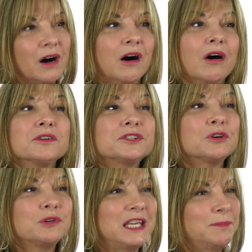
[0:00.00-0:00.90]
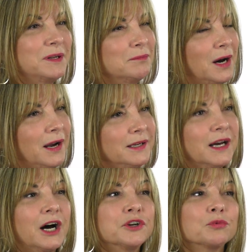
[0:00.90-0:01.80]
Also keep in mind,
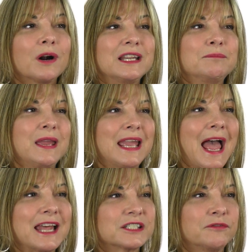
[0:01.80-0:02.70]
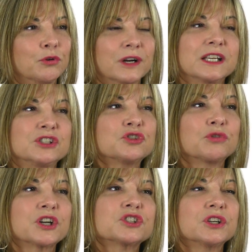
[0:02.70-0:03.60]
underwriting may ask for a
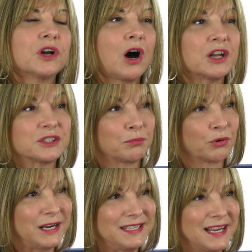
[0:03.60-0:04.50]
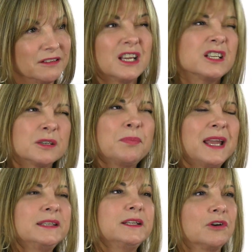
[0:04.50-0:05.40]
construction cost breakdown
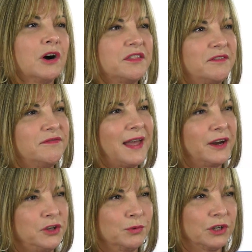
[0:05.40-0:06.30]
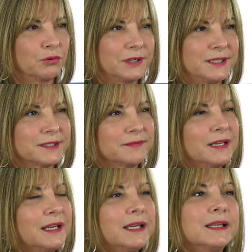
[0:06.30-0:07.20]
depending on the value increase.
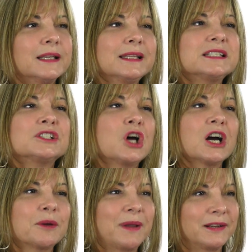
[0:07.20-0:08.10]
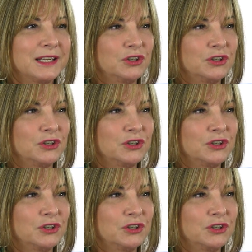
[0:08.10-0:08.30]
Now let's talk about